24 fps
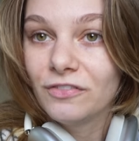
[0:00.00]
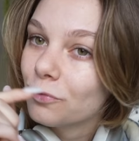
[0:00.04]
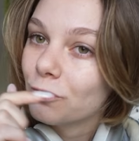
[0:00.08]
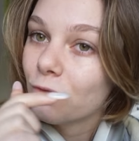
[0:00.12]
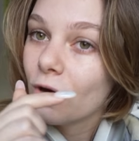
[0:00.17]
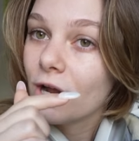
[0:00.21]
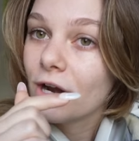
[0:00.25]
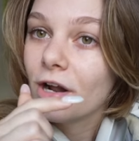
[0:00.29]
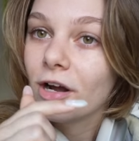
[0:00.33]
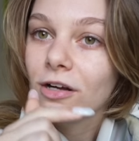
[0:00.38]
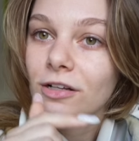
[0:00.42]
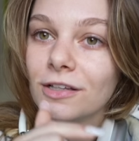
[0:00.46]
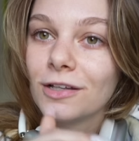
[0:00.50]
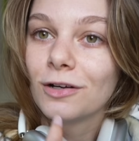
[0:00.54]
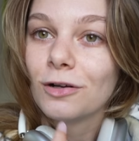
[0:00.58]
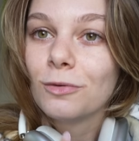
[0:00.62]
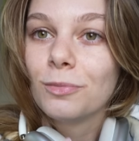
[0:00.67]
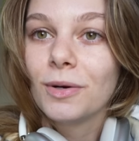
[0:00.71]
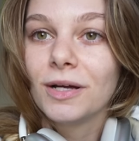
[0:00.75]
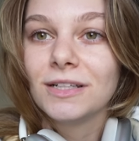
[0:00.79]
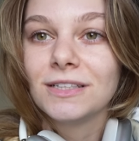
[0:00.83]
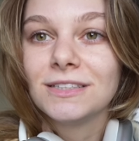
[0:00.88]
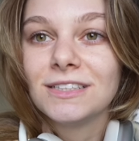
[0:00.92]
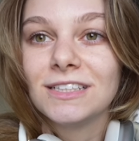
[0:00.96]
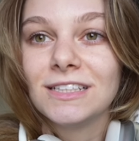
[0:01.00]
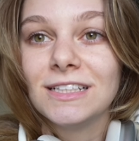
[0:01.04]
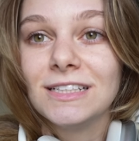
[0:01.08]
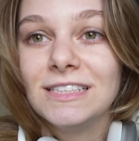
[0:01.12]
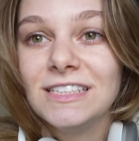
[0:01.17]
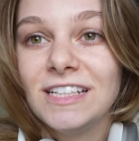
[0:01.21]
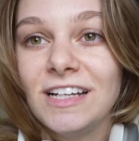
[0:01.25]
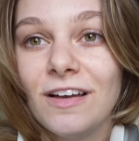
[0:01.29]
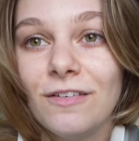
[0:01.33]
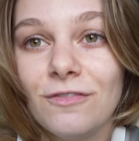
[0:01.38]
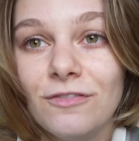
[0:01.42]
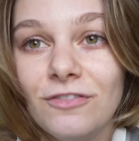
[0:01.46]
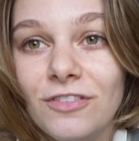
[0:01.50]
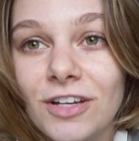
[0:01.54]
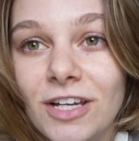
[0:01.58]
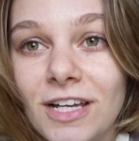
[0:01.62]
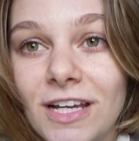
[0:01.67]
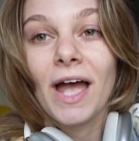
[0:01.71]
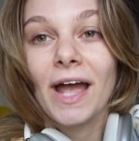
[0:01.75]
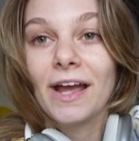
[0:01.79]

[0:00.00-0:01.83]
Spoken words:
Run our little butts to the DMV.